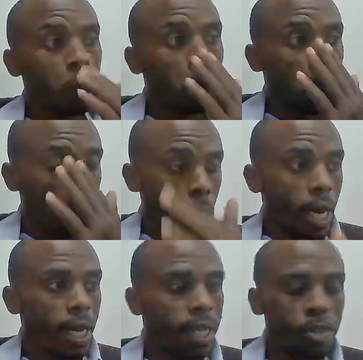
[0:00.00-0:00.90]
Yeah,
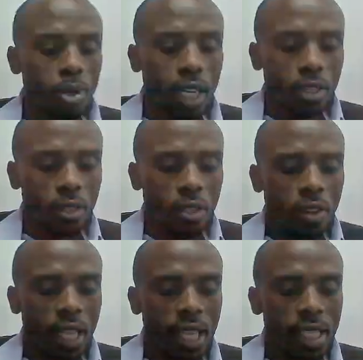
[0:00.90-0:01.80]
and we can verify that
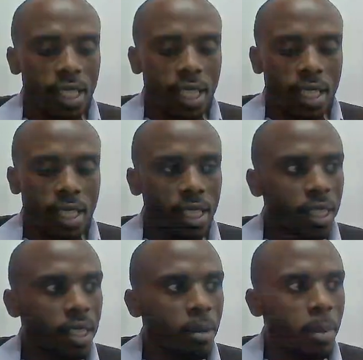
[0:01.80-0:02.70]
it doesn't exceed
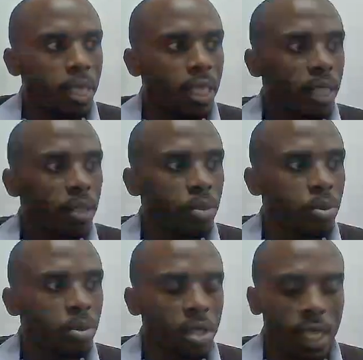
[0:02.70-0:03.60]
by trying to do
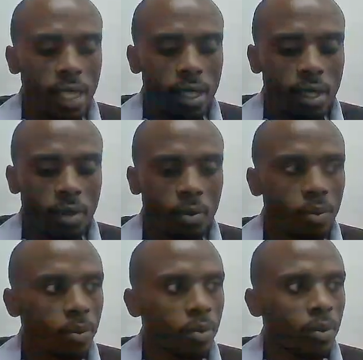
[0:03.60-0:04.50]
less
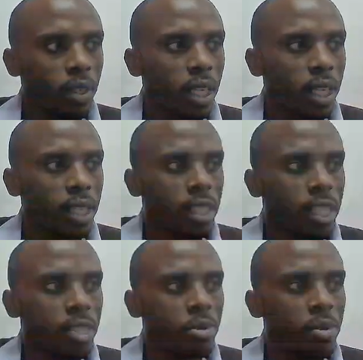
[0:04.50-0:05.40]
and trying to
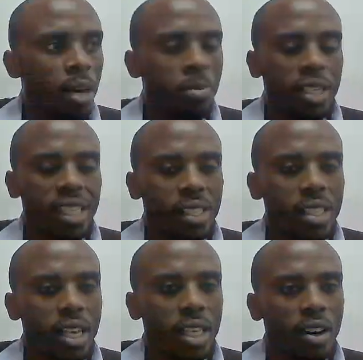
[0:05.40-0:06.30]
tab. We can see that
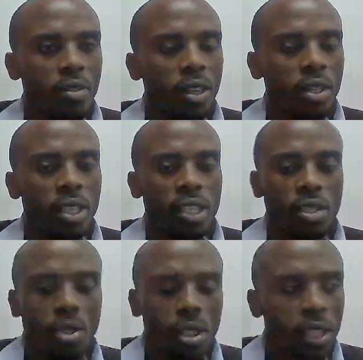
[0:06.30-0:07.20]
our file does no
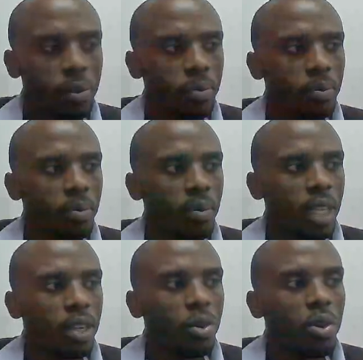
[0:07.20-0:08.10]

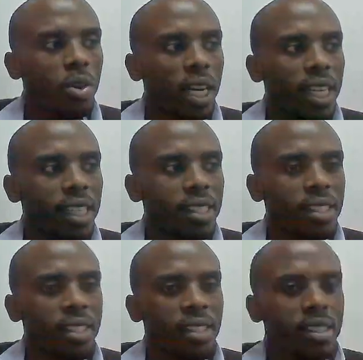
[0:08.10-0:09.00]
longer exist.